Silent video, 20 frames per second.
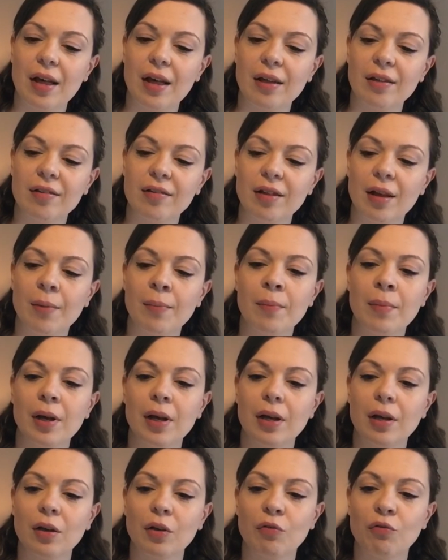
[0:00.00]
some
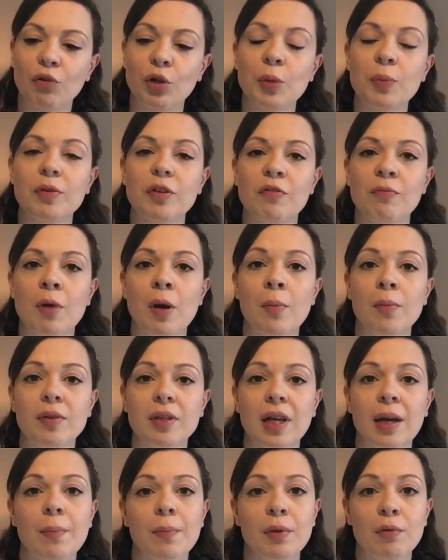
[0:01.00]
groups of mums
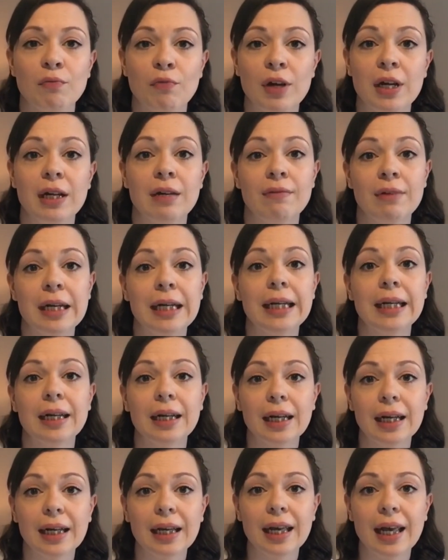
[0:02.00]
can be really, really
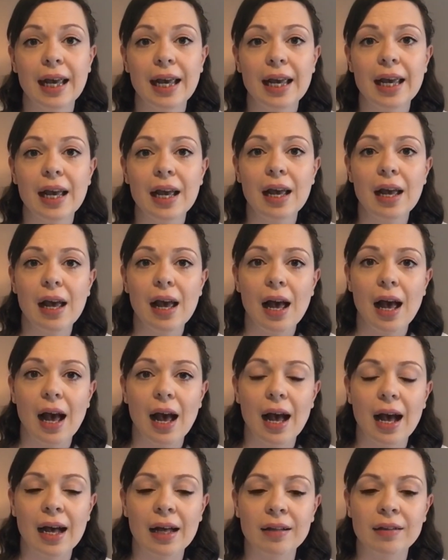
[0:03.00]
clicky
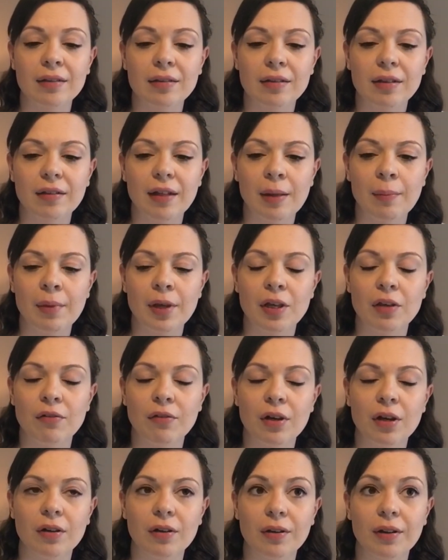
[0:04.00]
and they make you,
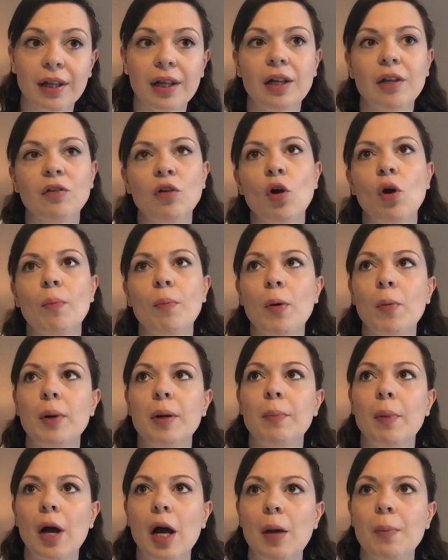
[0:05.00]
not probably
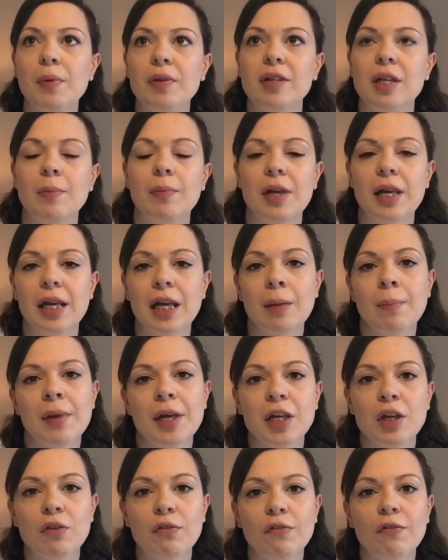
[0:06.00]
purposely, but it can
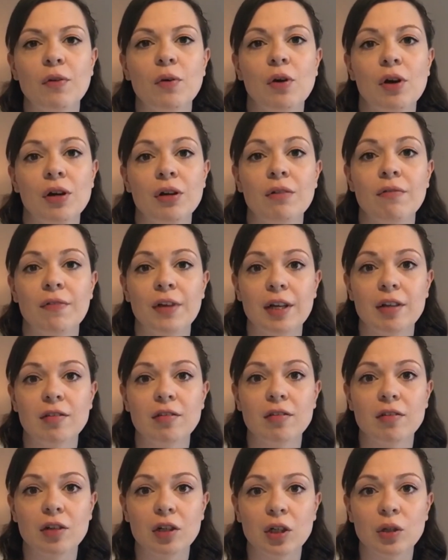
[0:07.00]
make you feel kind of
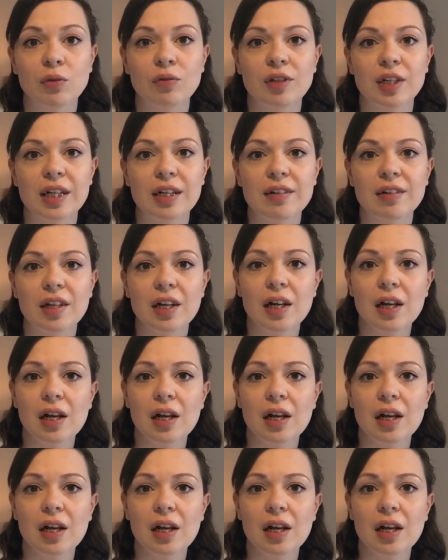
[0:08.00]
excluded.